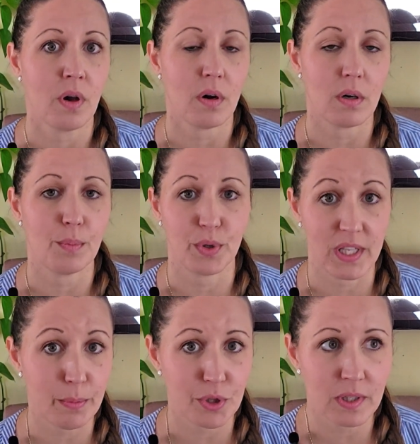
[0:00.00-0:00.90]
our
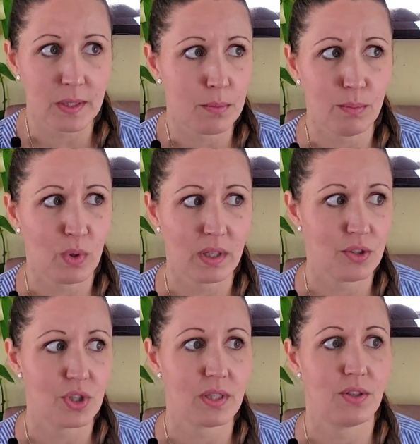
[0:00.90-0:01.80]
perceptions and when
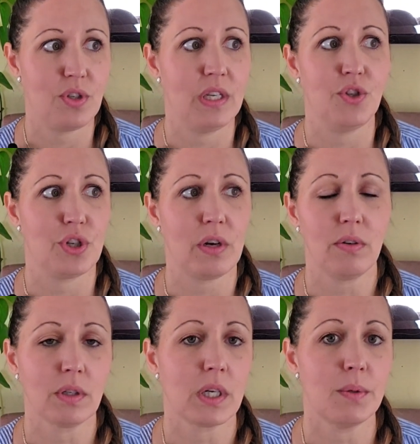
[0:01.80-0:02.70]
it just in
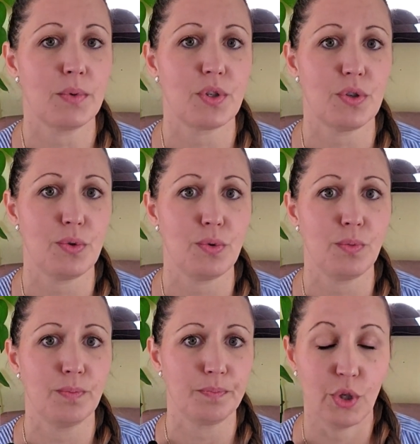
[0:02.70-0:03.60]
general comes
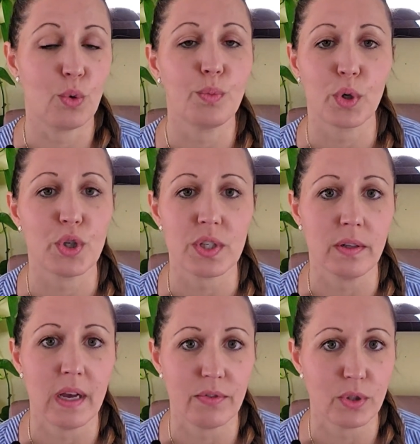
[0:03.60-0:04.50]
to your own
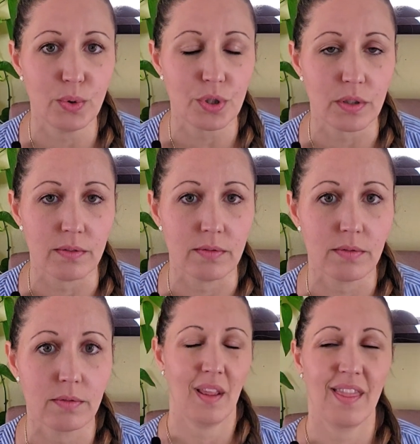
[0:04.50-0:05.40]
personal evolution
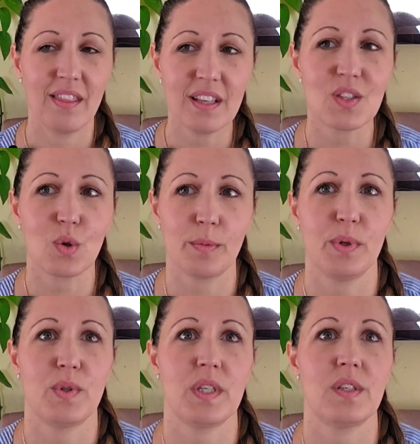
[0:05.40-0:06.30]
this
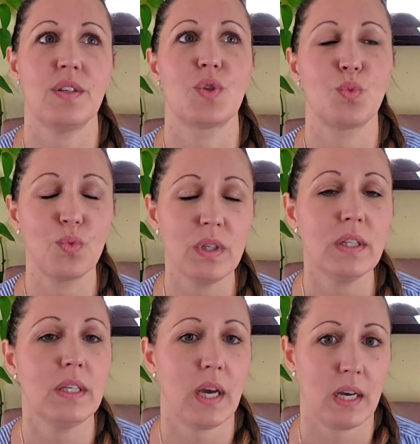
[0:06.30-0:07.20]
Scorpio season is
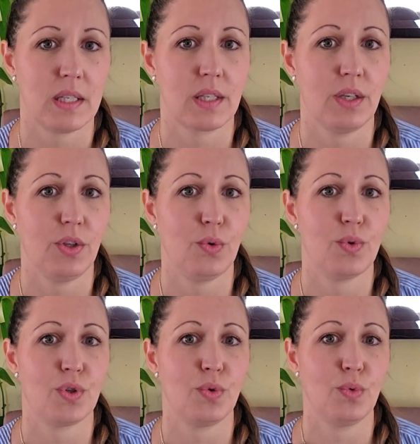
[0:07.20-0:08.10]
really asking you
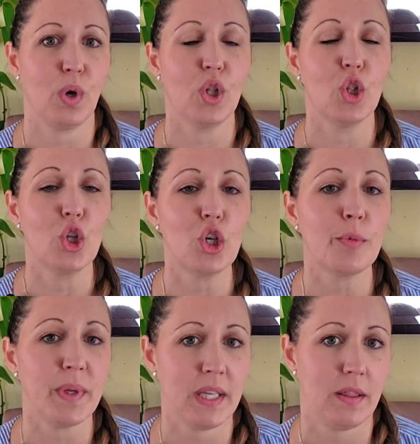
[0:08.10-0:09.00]
to
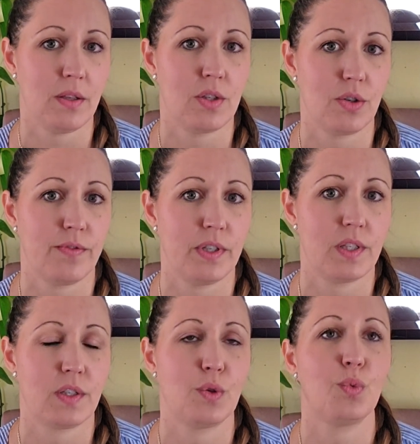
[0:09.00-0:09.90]
look beneath the
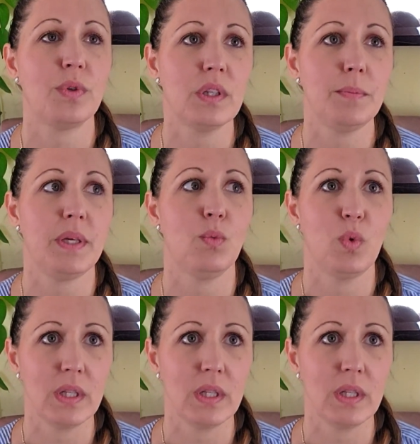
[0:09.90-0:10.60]
surface, to really be